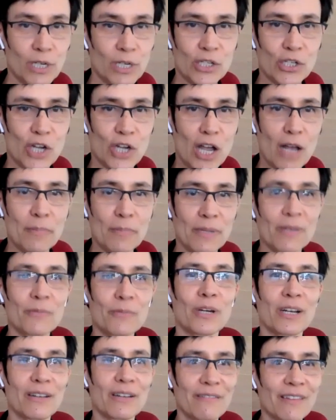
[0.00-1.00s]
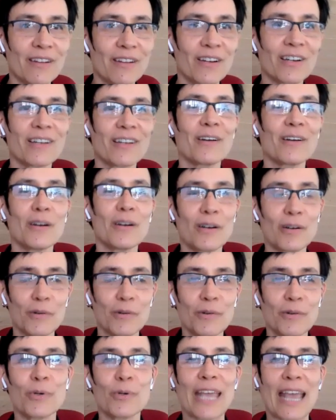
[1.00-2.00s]
workshop in one of their
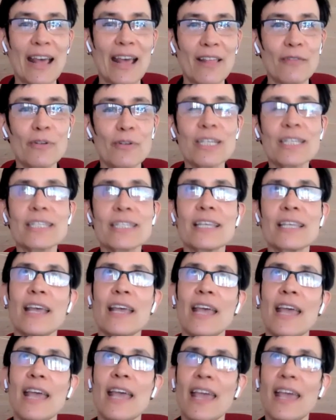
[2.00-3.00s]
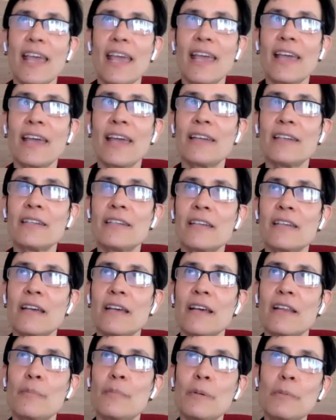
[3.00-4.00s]
gatherings, and
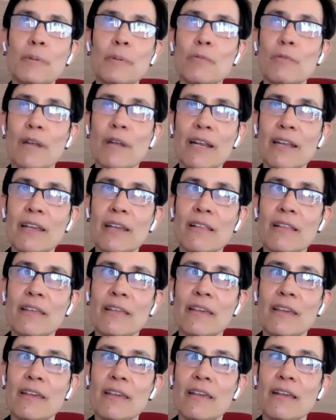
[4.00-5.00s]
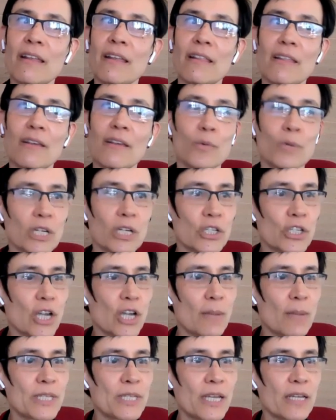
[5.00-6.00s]
the people running the
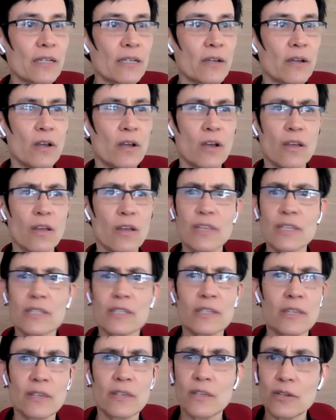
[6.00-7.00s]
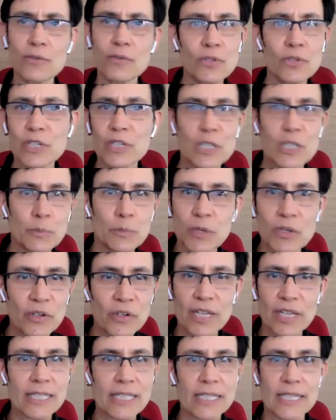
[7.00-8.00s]
workshop said, this user
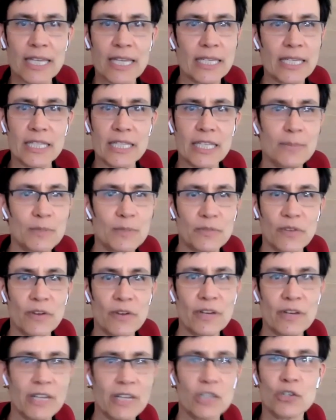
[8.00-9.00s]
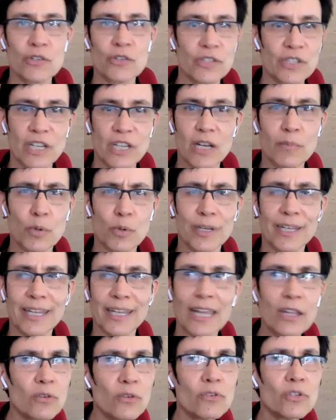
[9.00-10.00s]
experience thing seems very interesting and important.
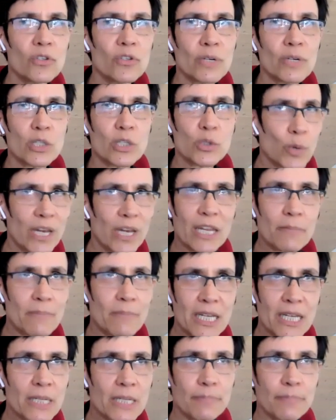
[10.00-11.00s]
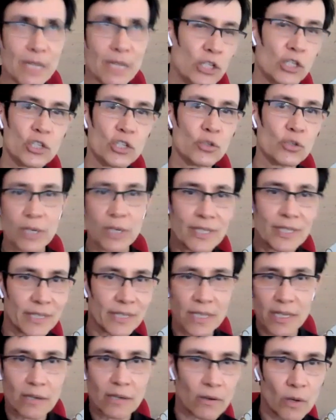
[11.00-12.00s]
Can you do a 20-minute pitch to our
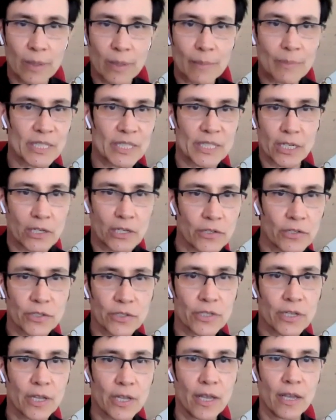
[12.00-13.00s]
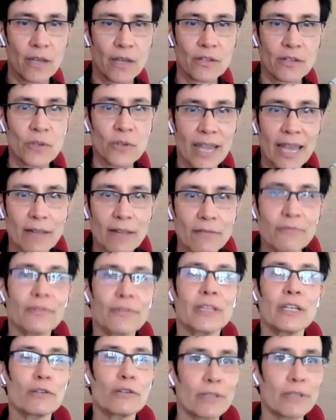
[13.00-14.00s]
CEO upstairs? So I had
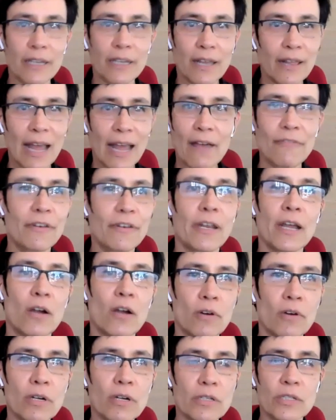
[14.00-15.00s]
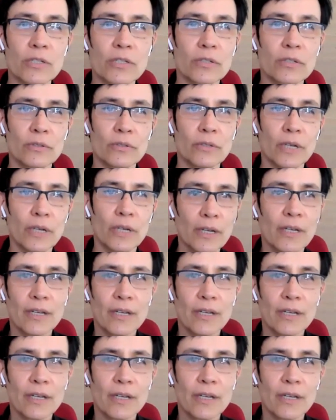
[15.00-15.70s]
literally half an hour to